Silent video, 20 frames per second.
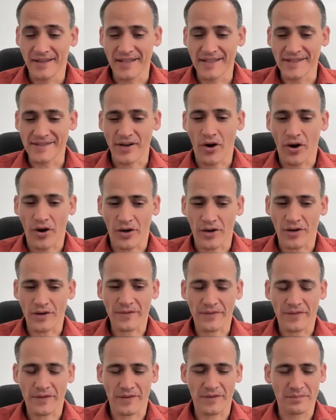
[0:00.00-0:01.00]
is hard
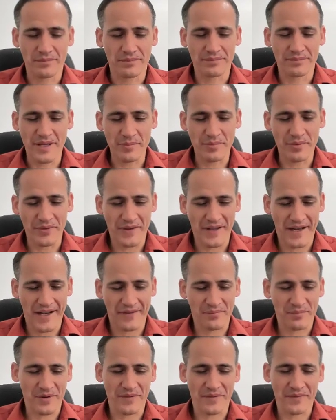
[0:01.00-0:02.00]
for people that
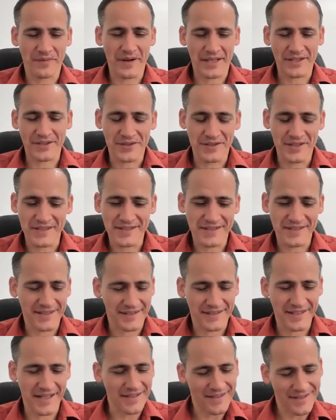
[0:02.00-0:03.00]
have
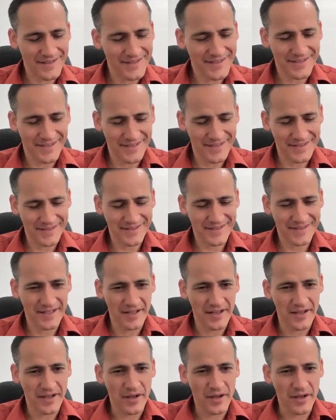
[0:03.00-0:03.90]
perfectionistic tendencies.